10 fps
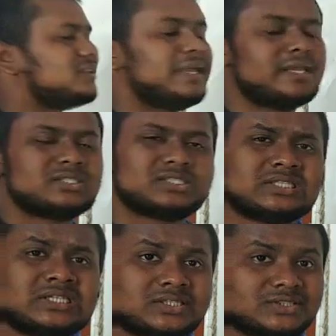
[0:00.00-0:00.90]
that
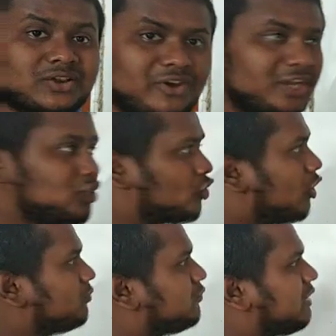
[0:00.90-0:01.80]
the ratio
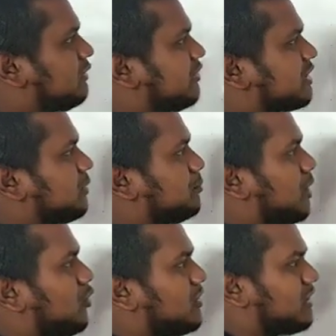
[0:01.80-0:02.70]
of effective
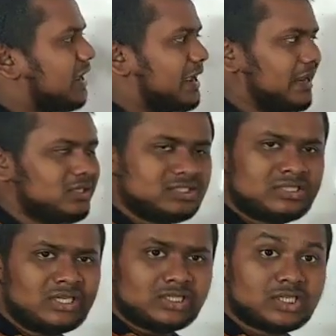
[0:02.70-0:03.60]
power and
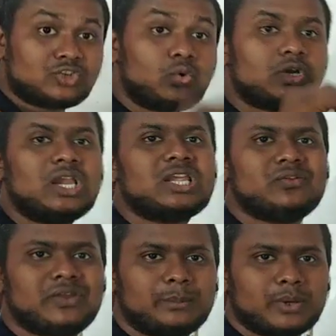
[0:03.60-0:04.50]
the total
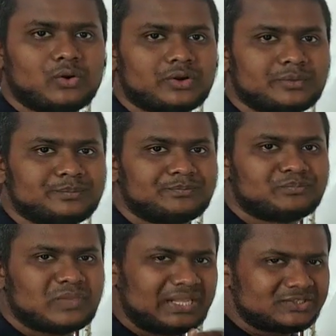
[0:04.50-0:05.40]
given power
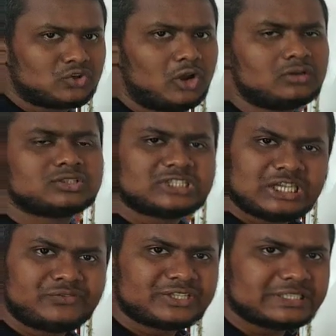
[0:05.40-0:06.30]
is called
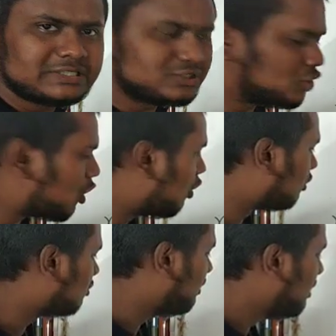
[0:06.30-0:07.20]
efficiency,
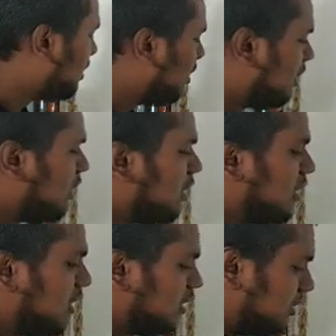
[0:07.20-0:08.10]
or
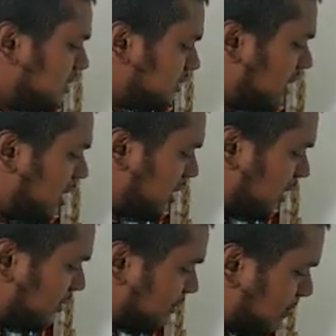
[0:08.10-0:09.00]
the